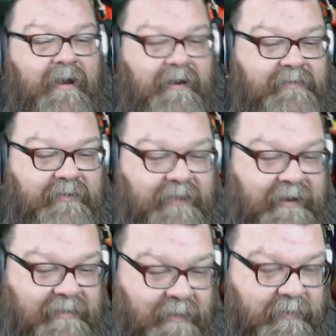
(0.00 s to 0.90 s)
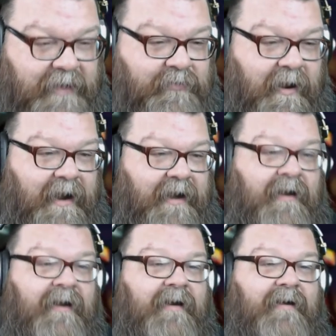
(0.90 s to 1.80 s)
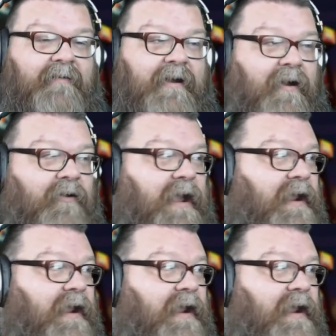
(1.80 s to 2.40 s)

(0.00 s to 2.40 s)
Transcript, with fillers: And she's like, "Let me try." And I'm like, "Okay."